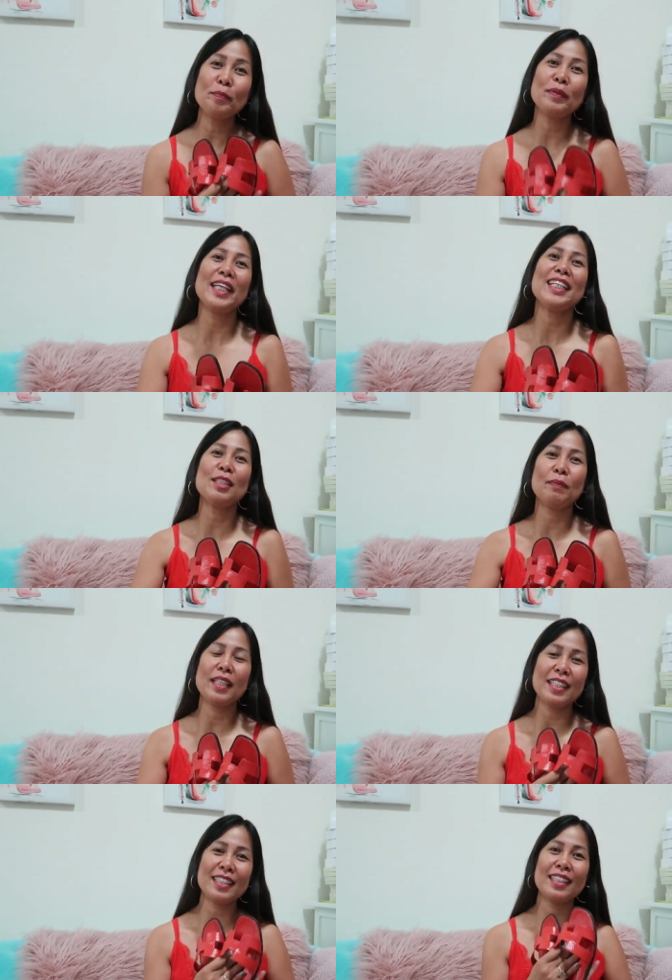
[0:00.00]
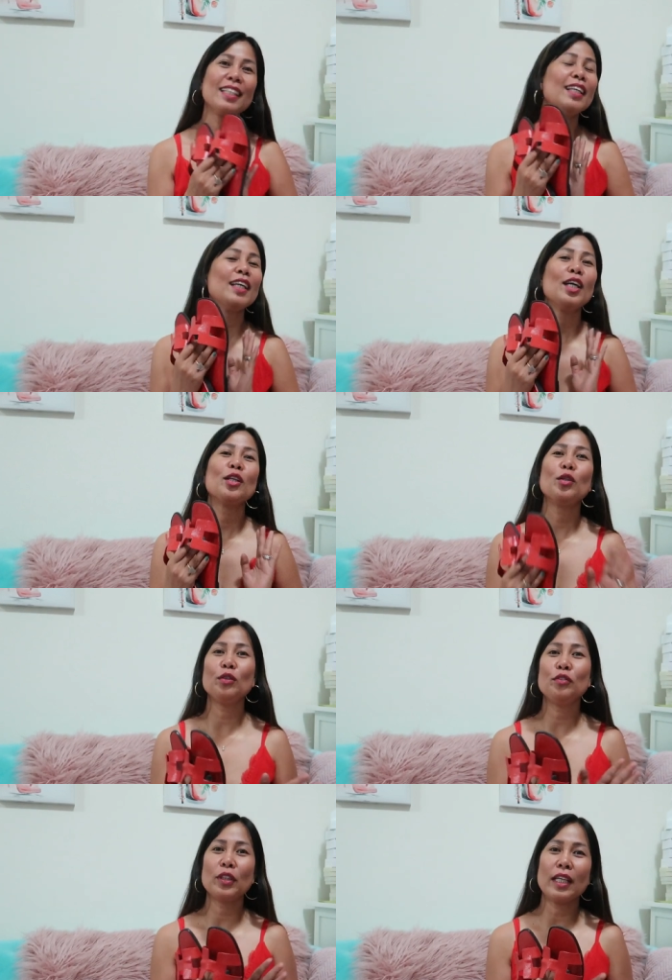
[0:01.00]
please, please
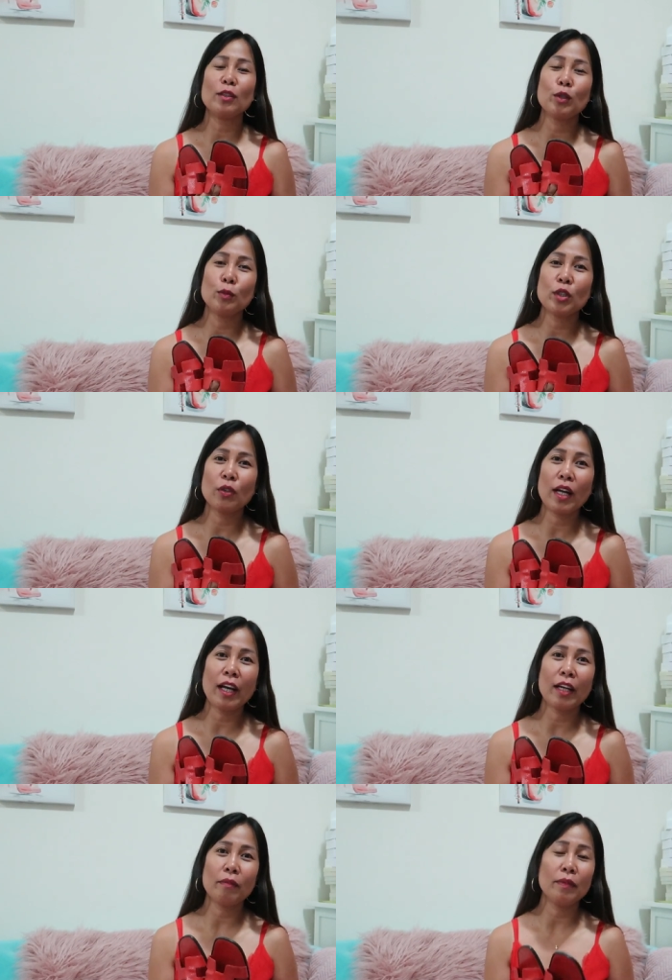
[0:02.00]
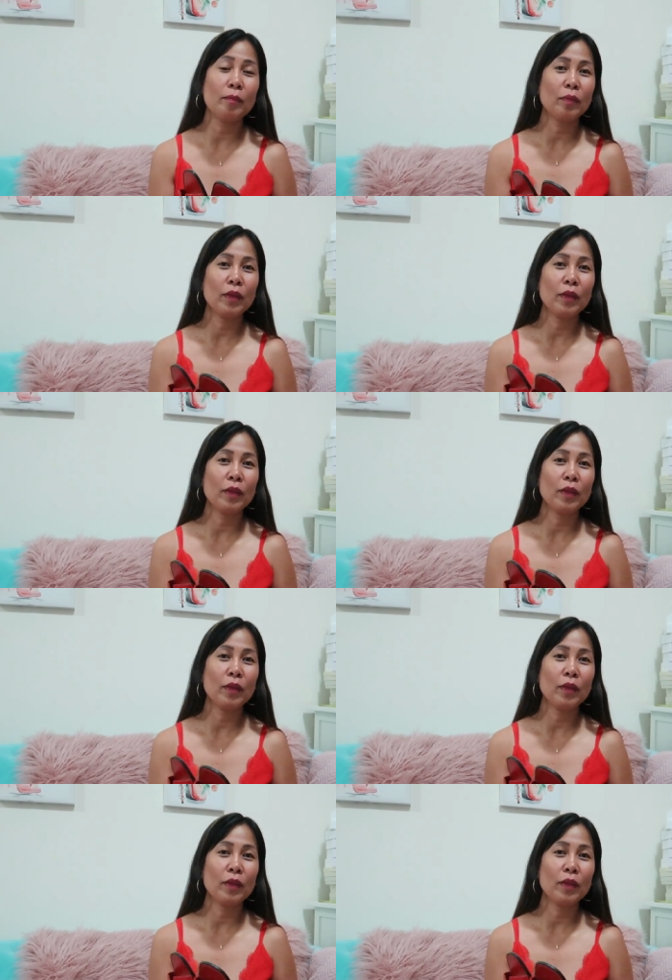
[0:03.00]
don't forget to subscribe,